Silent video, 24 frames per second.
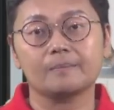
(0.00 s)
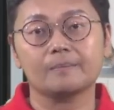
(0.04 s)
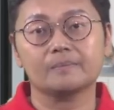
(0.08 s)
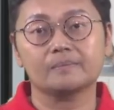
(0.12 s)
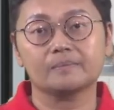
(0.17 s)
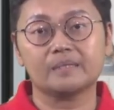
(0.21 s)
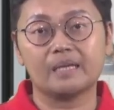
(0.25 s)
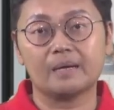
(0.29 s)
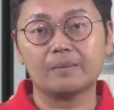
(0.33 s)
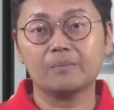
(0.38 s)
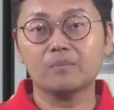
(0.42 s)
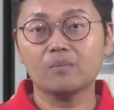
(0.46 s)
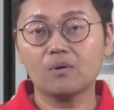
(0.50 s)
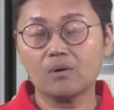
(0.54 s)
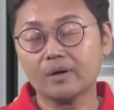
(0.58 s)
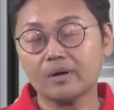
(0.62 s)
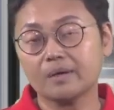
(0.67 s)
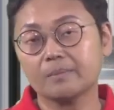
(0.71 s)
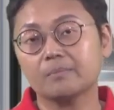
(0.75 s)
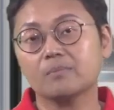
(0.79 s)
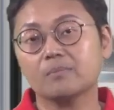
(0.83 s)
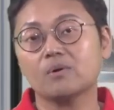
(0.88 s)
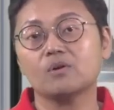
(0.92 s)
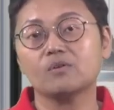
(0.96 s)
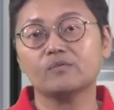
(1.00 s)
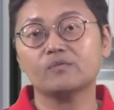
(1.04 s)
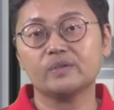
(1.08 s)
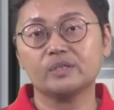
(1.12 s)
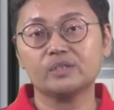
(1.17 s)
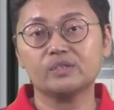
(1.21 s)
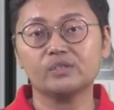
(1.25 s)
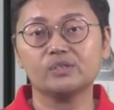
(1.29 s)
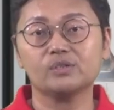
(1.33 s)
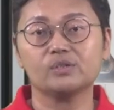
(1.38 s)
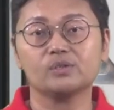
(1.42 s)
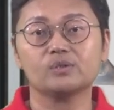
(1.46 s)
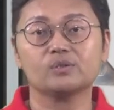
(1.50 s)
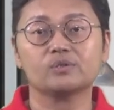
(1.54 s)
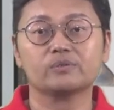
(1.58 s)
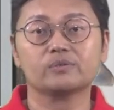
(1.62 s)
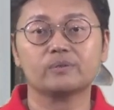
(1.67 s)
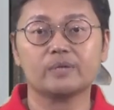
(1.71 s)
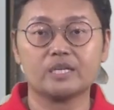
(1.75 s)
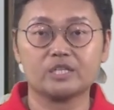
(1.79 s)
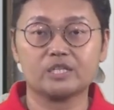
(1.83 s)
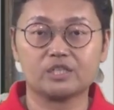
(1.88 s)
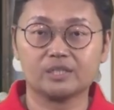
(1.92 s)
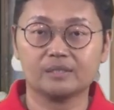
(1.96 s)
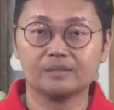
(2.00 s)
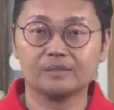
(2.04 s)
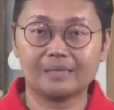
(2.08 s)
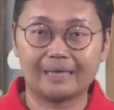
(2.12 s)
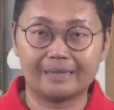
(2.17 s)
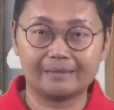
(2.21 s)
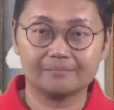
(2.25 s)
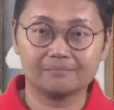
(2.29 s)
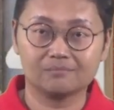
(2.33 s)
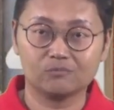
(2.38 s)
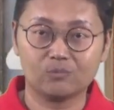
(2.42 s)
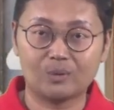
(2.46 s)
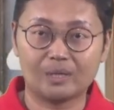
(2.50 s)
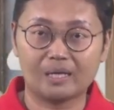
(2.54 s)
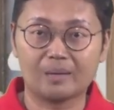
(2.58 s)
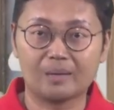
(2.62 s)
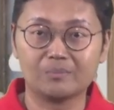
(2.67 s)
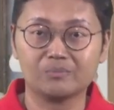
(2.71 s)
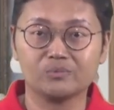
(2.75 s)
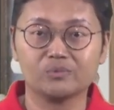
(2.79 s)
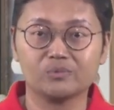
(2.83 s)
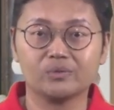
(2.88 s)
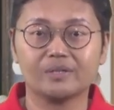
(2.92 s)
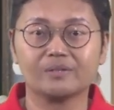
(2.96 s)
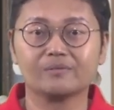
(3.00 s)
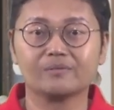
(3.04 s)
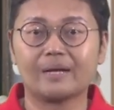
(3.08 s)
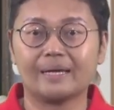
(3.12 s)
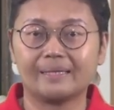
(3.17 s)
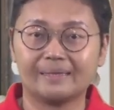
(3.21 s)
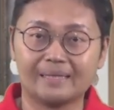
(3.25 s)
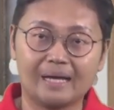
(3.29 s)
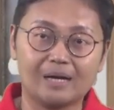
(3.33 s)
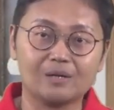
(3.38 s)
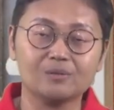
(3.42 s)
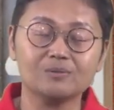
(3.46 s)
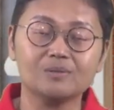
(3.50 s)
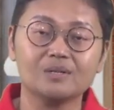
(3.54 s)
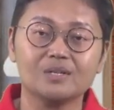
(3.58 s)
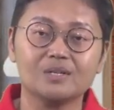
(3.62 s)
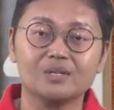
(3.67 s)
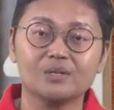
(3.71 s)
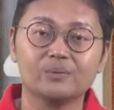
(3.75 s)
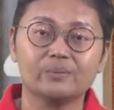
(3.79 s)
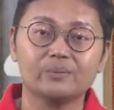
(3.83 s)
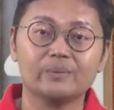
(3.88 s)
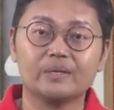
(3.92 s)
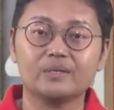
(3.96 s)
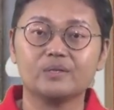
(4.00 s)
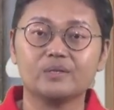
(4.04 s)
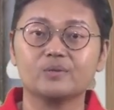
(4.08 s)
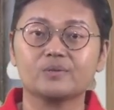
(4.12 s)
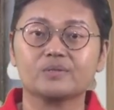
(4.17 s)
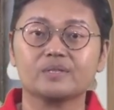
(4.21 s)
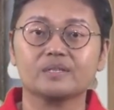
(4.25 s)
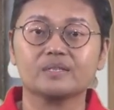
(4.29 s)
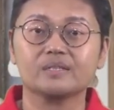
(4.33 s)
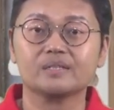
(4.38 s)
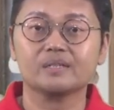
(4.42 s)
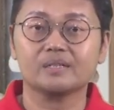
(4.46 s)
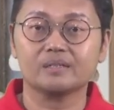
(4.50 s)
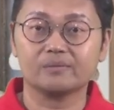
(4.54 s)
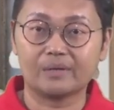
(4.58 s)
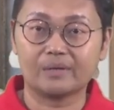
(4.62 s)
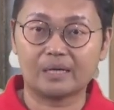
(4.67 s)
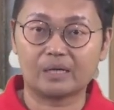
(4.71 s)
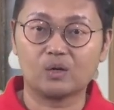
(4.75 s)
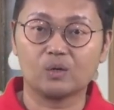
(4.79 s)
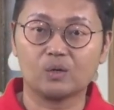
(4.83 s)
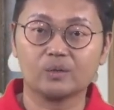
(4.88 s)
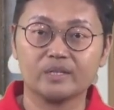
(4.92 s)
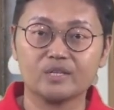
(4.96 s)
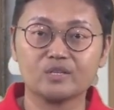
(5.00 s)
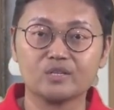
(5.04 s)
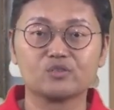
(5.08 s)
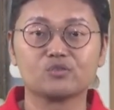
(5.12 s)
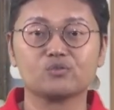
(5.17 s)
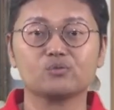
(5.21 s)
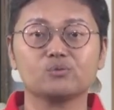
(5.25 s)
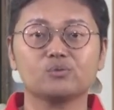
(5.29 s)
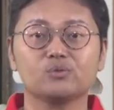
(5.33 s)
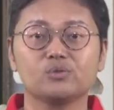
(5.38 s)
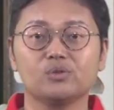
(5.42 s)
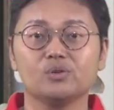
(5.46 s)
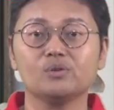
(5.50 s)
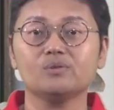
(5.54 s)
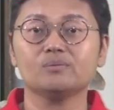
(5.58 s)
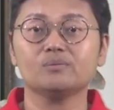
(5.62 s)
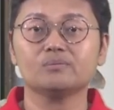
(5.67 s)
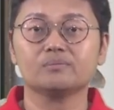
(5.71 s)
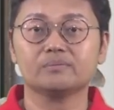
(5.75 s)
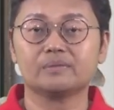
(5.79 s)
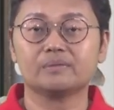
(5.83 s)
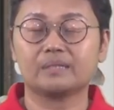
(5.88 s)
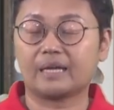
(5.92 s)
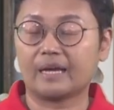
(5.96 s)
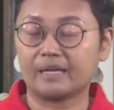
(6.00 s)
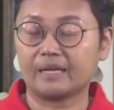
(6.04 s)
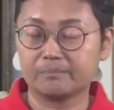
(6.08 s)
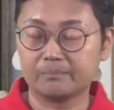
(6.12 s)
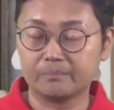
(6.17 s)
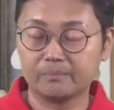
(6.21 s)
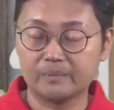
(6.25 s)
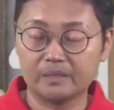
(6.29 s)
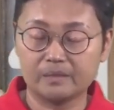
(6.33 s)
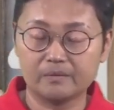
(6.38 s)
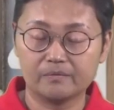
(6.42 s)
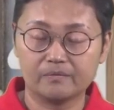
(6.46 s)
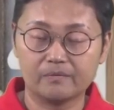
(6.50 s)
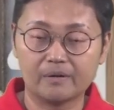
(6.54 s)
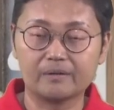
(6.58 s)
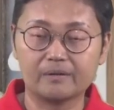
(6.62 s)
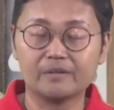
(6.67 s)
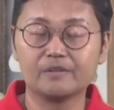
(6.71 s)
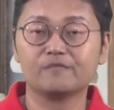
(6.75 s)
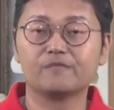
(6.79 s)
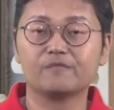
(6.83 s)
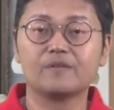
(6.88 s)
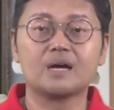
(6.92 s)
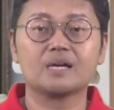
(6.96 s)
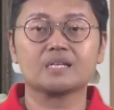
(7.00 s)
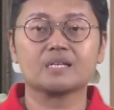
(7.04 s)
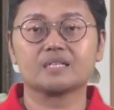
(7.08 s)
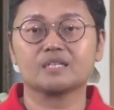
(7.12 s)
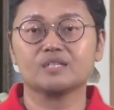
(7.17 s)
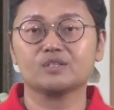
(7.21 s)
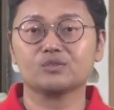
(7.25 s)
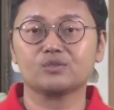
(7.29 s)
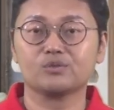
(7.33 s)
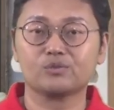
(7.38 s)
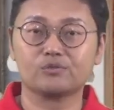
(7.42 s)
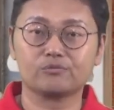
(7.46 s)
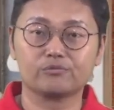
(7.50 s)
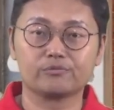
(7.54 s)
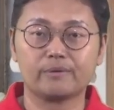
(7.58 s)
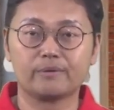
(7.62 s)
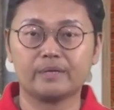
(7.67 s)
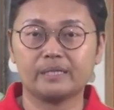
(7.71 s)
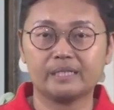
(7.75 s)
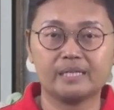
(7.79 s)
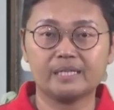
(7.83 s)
are more and more video creation like what I'm doing right now. We're using a recording studio. It can be very fast into creating